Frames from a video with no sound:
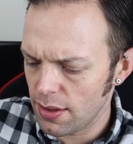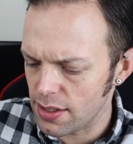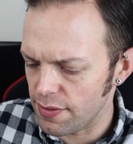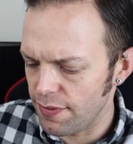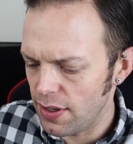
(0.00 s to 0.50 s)

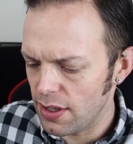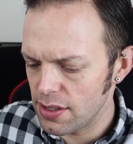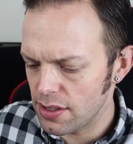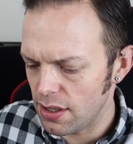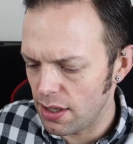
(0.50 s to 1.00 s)
There's a
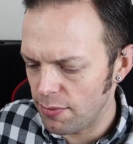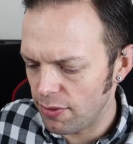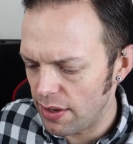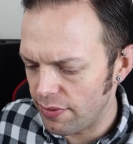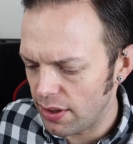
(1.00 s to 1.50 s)
first time
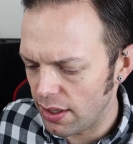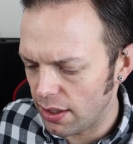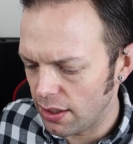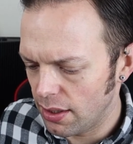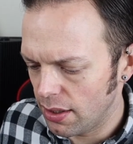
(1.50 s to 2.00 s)
for
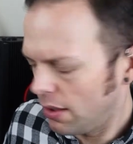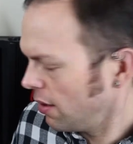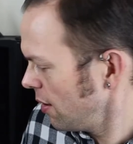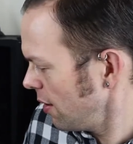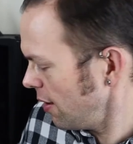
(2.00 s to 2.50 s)
everything.
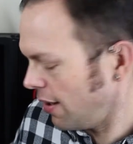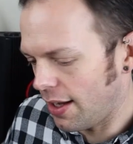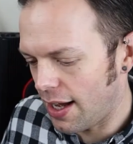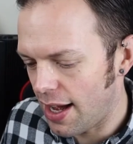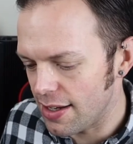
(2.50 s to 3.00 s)

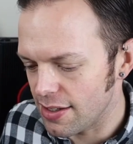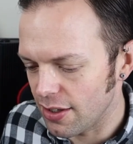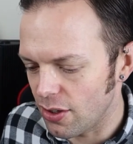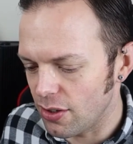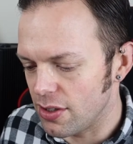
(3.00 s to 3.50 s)
It
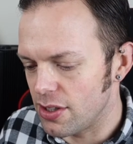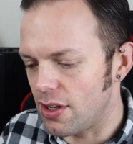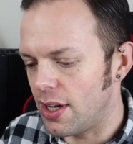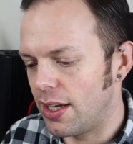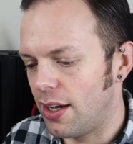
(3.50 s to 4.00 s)
hasn't gone
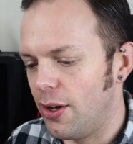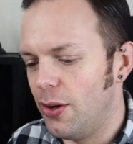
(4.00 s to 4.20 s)
psycho.